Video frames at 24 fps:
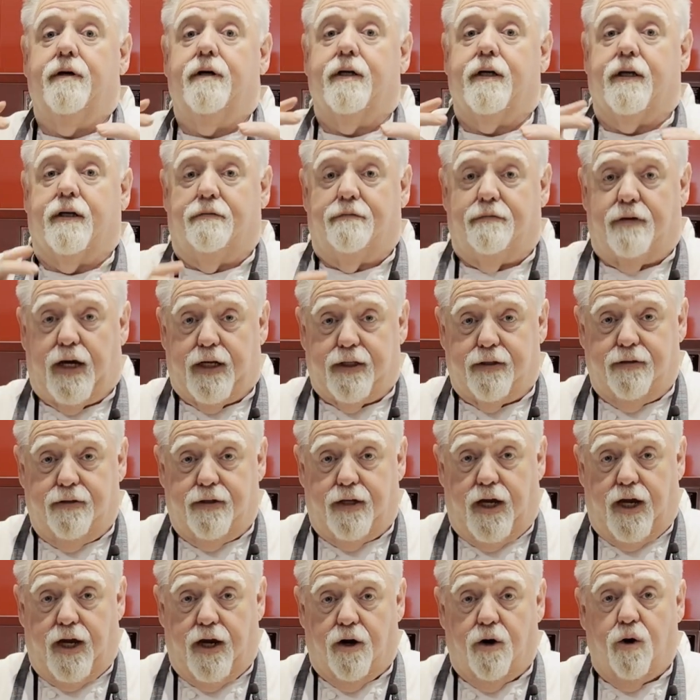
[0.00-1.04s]
convected
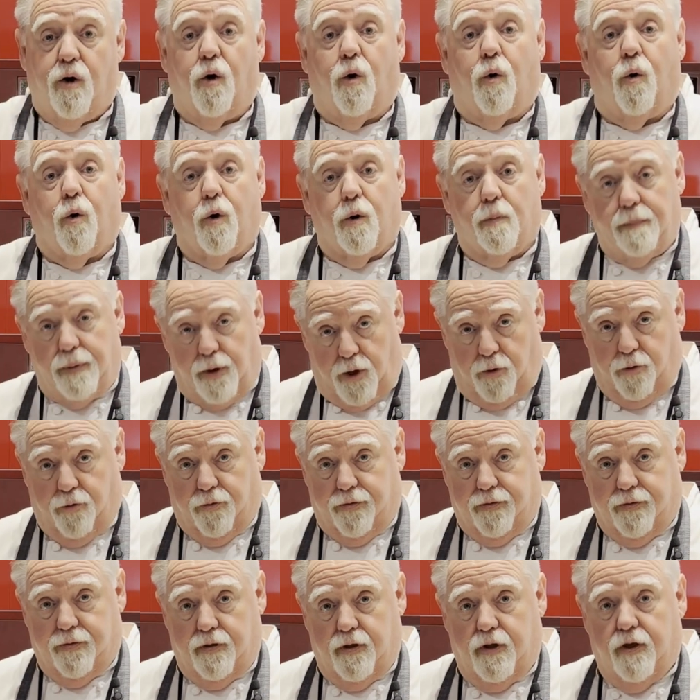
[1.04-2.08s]
air, or
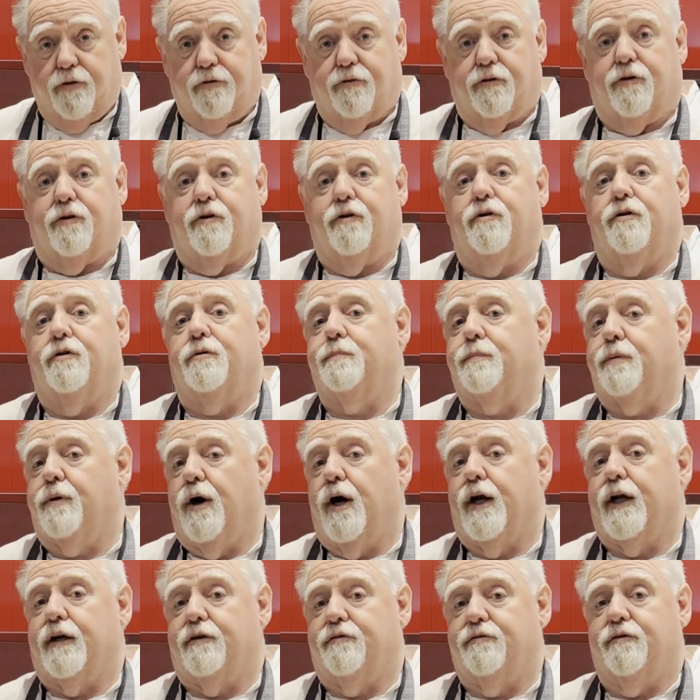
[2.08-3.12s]
both to cook
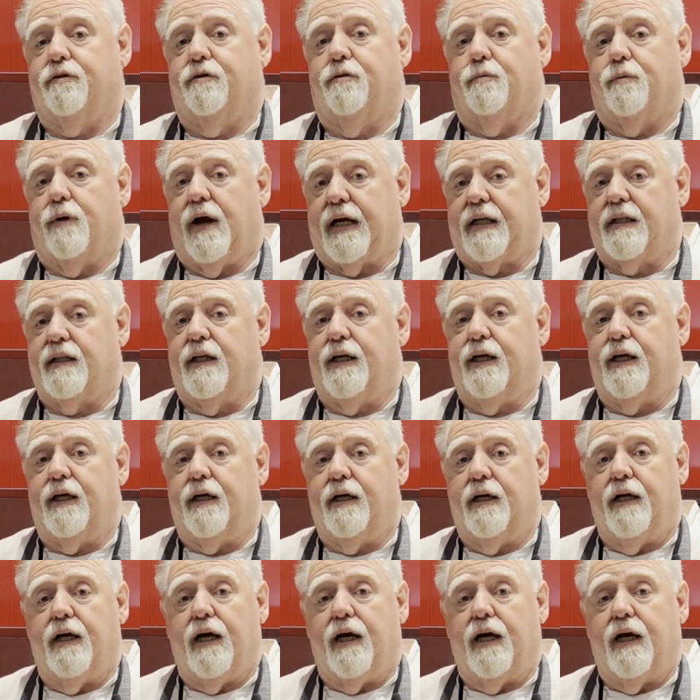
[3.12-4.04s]
products correctly